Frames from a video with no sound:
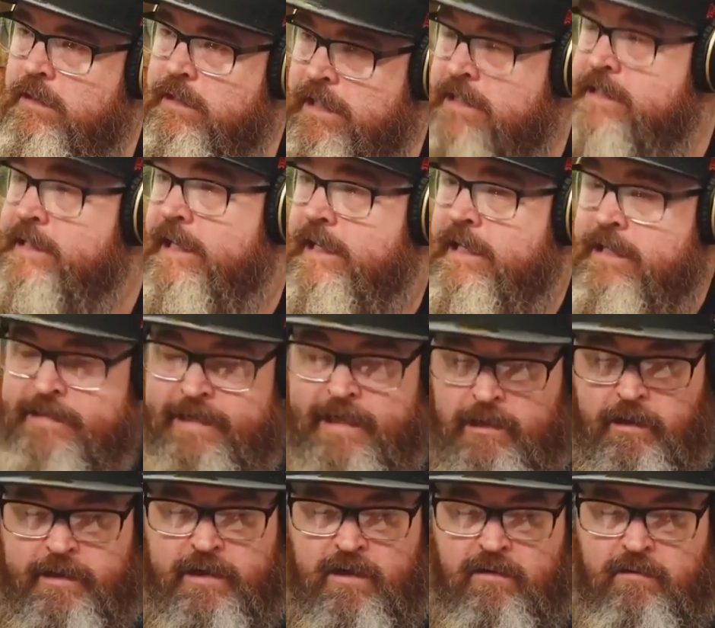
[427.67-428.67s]
Is that is that
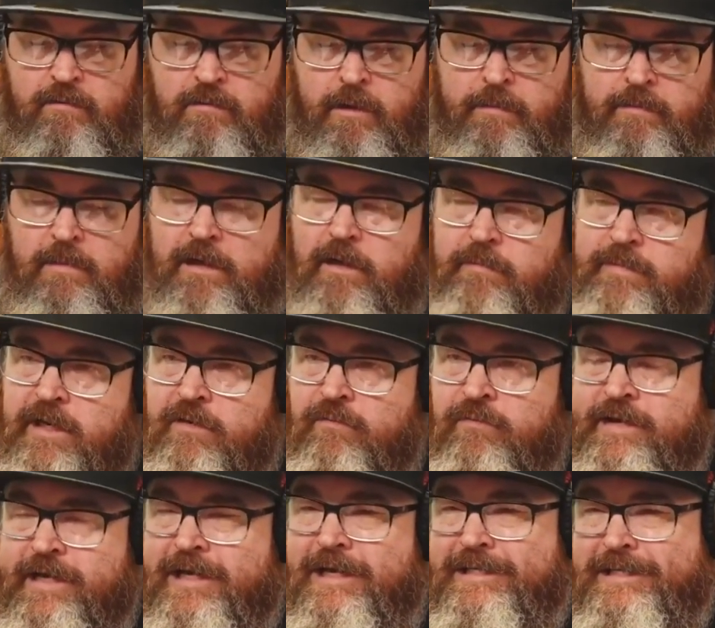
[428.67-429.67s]
like a um, don't mean a
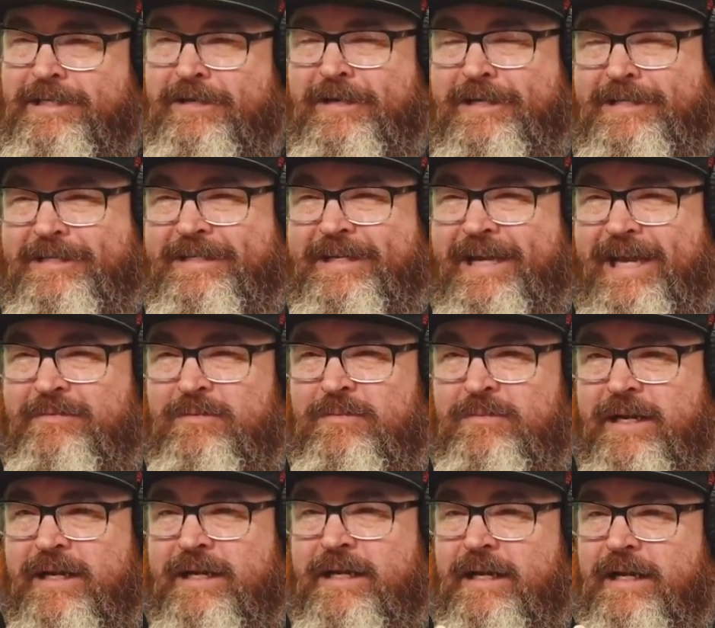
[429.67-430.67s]
reality like it's going to happen,
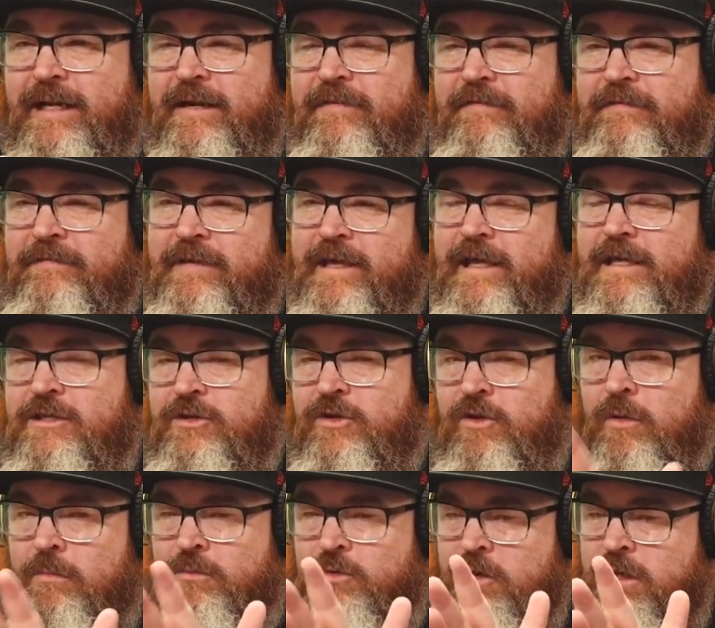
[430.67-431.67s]
but forget you.
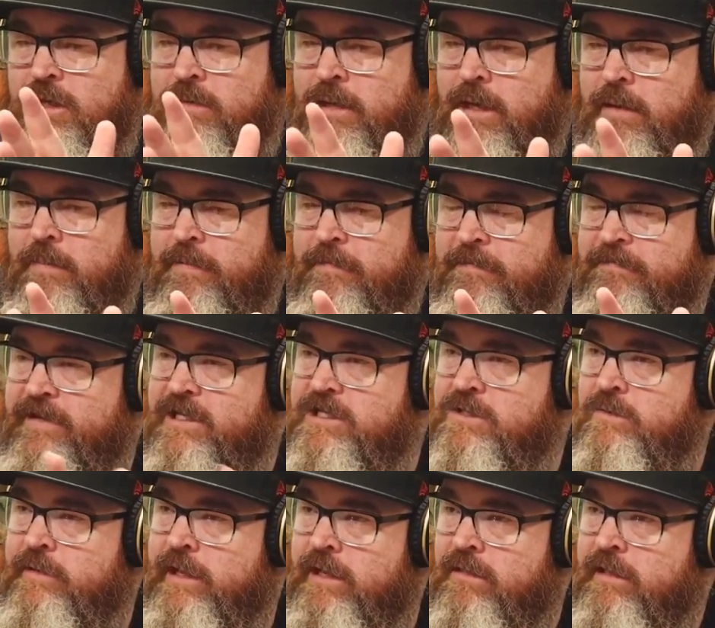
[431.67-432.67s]
I'm talking about a
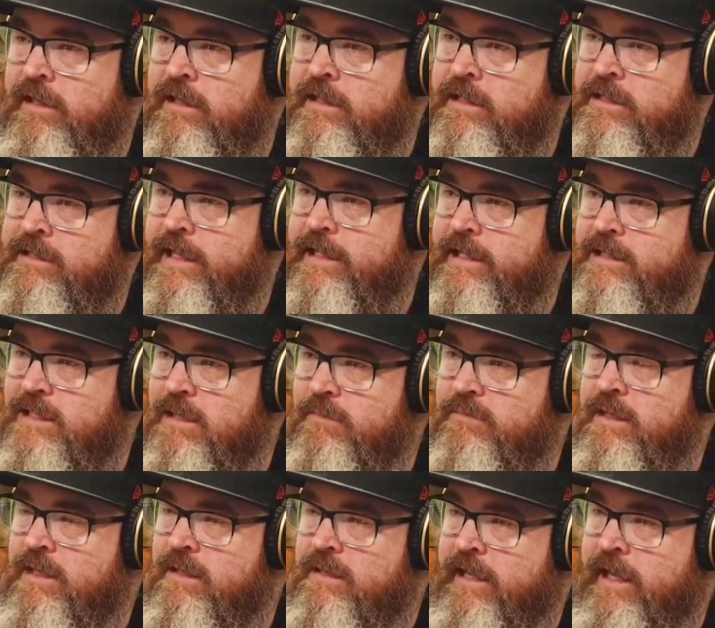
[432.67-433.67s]
professional athlete. Is that
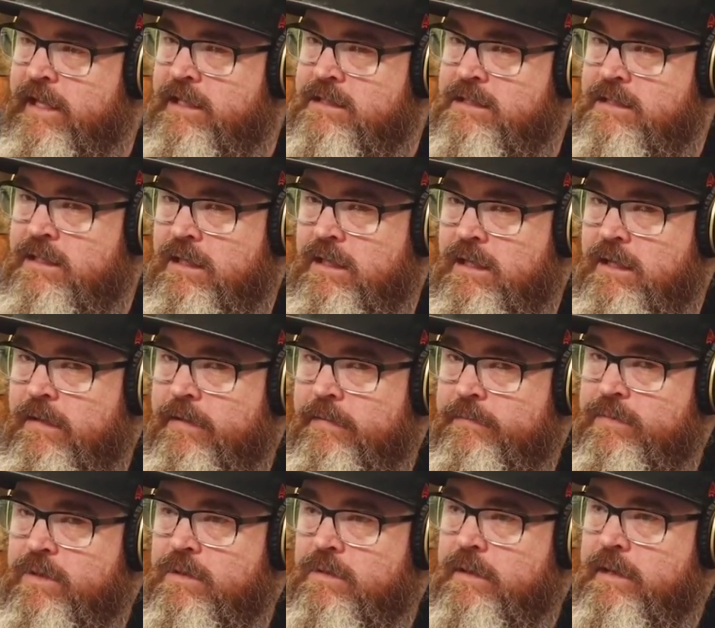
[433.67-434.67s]
something that's
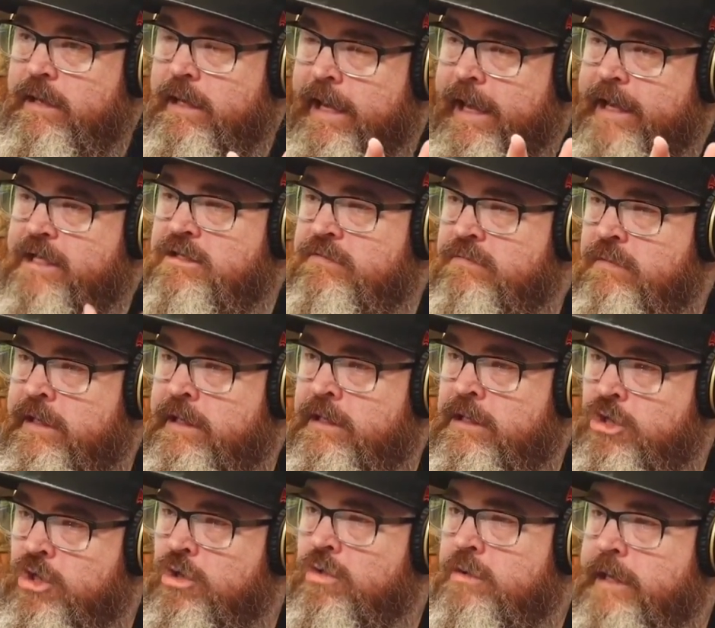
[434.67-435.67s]
actively
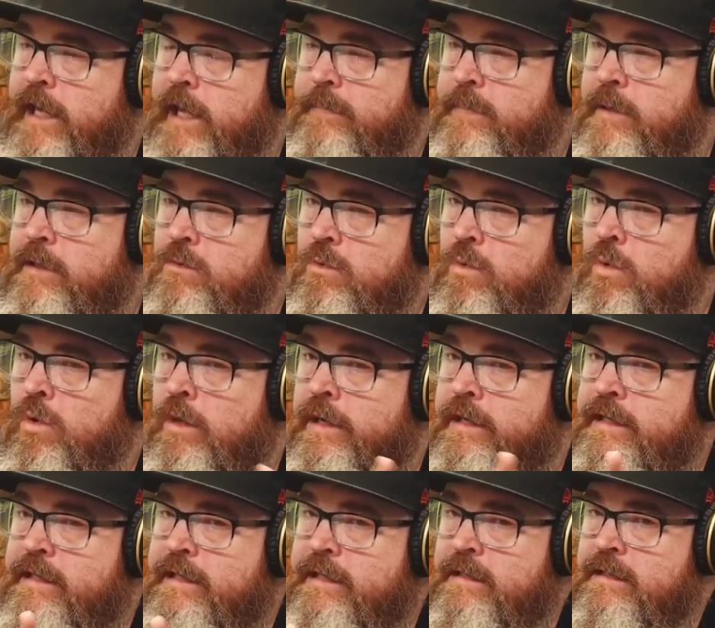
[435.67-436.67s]
could happen, or
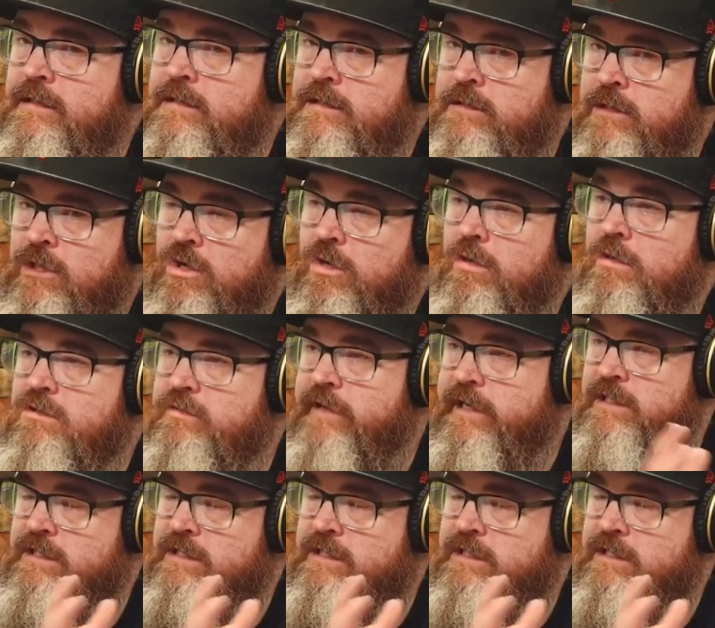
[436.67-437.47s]
do the contracts